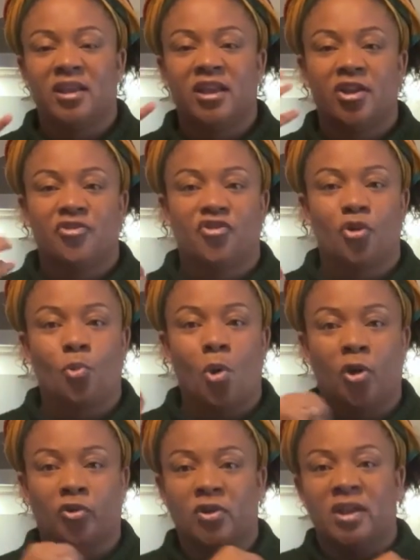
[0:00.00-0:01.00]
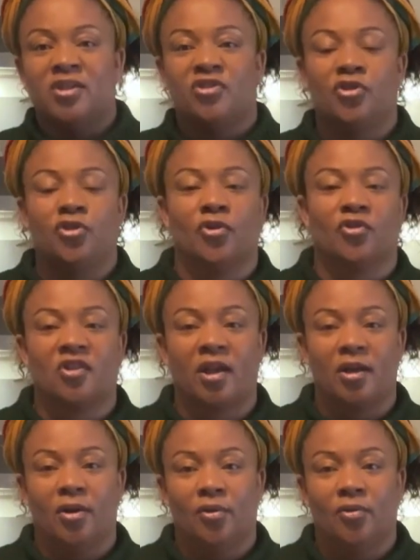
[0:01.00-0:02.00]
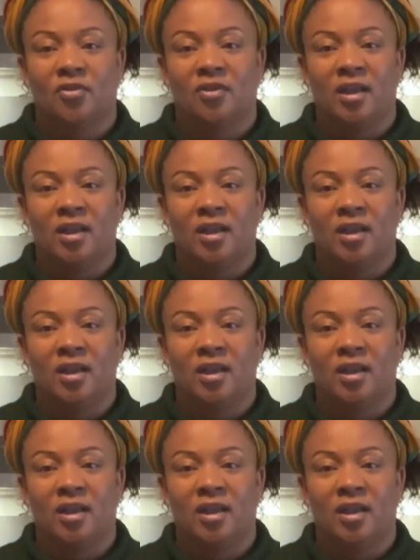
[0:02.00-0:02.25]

get your water into your cells,